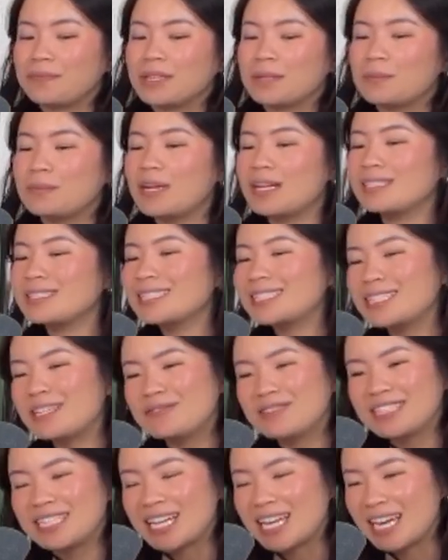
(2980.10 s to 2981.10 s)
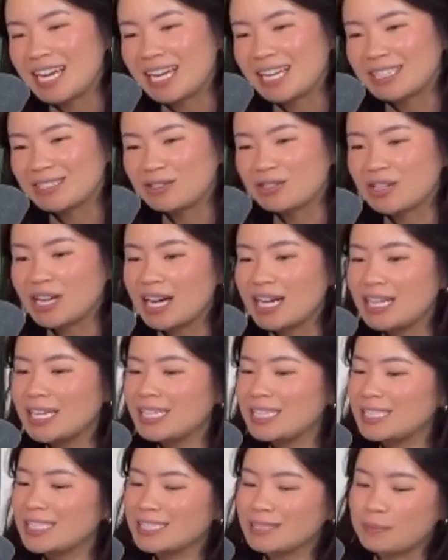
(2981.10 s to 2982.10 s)
practice every day, try
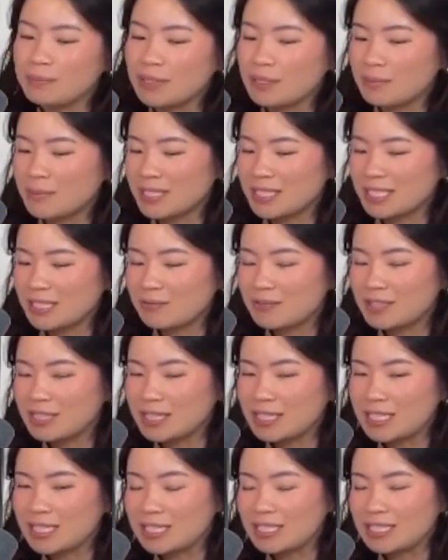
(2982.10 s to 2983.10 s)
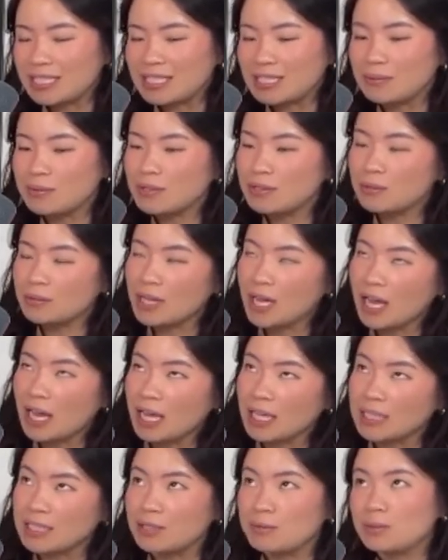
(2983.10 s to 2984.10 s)
and experiment different things, see what you
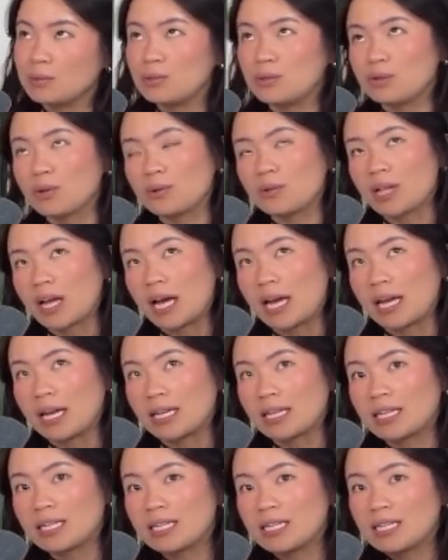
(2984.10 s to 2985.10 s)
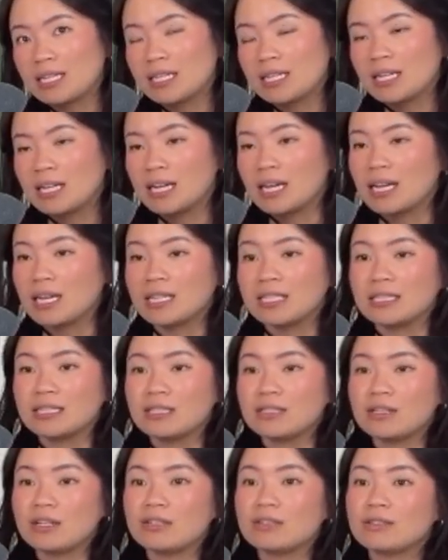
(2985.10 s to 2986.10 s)
like, see what you don't like.
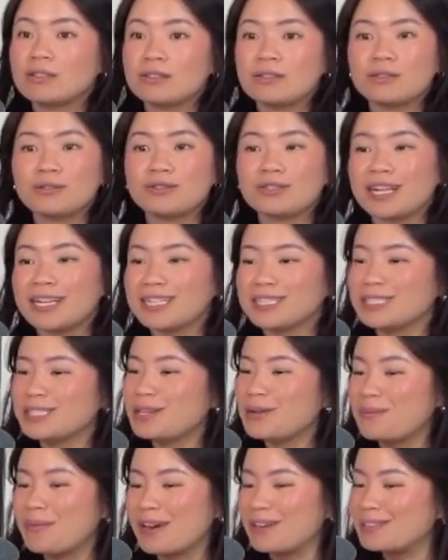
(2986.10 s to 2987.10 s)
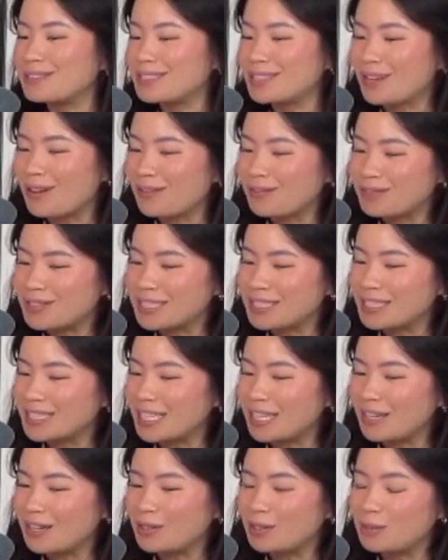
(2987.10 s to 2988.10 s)
And also try not to compare yourself to
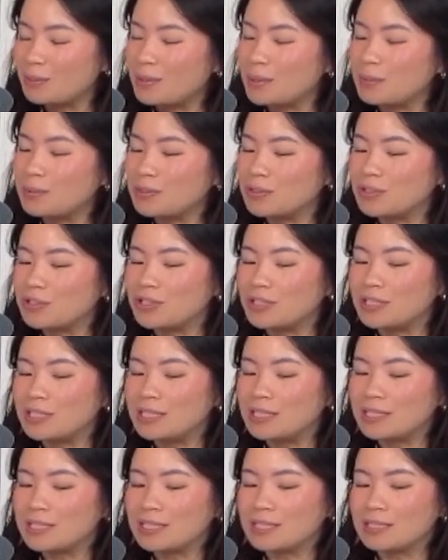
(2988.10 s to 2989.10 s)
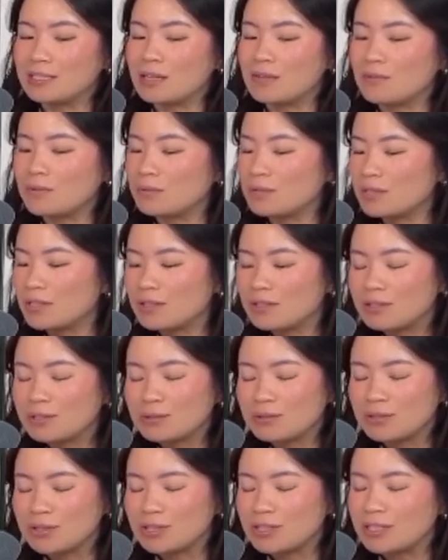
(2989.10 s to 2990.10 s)
like other people's journeys because everyone's on their
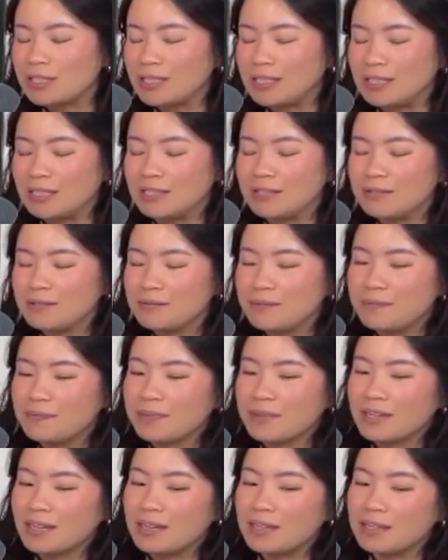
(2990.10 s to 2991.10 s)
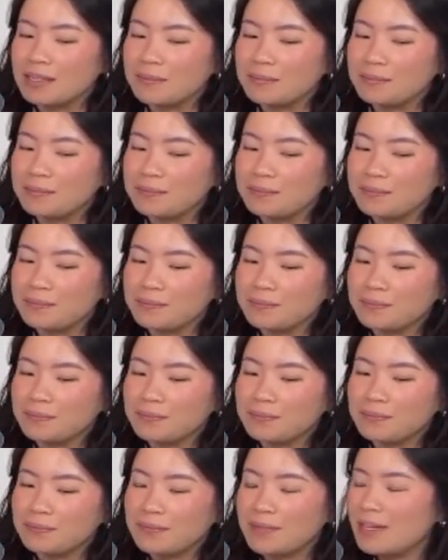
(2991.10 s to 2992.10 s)
own journey.
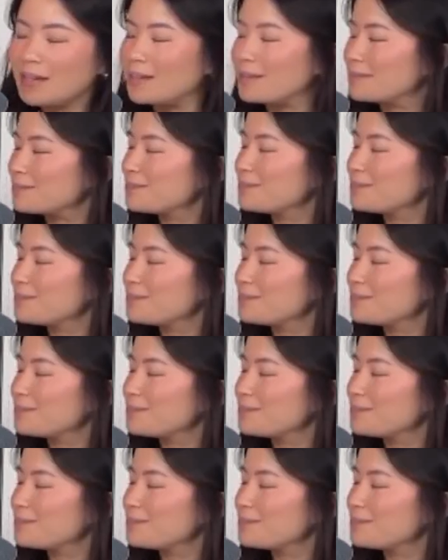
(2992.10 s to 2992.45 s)
Yeah.